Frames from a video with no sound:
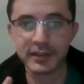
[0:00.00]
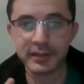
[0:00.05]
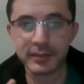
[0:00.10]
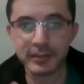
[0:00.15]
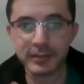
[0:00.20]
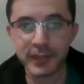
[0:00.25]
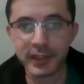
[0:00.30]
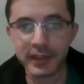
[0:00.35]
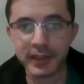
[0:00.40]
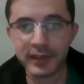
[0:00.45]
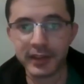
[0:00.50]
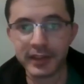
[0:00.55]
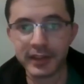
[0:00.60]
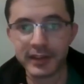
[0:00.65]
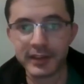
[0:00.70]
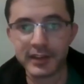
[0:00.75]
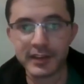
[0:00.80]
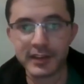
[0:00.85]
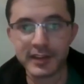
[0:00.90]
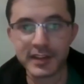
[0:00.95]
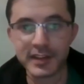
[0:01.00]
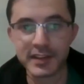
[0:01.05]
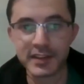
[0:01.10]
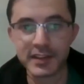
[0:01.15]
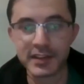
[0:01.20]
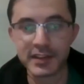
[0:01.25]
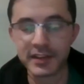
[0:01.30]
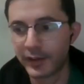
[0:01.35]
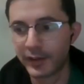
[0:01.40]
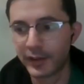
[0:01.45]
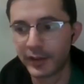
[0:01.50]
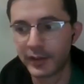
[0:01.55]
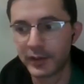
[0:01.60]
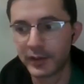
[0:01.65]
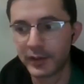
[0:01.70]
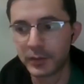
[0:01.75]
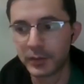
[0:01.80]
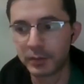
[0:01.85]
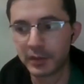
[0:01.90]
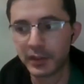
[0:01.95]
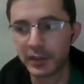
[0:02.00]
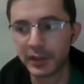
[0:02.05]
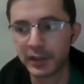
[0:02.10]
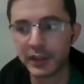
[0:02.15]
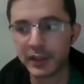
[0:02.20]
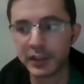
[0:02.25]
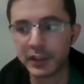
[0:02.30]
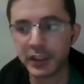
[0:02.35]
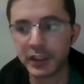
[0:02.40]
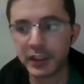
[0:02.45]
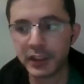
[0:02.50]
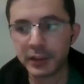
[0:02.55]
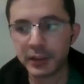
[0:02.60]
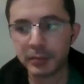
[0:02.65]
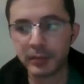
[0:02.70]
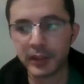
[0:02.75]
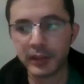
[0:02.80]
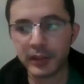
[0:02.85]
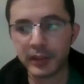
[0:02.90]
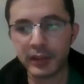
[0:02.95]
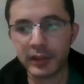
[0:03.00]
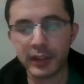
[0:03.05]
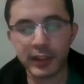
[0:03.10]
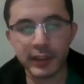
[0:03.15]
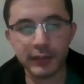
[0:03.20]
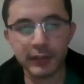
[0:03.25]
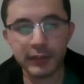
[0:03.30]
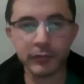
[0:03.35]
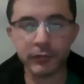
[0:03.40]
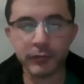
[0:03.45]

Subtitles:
making that decision. It completely changed my life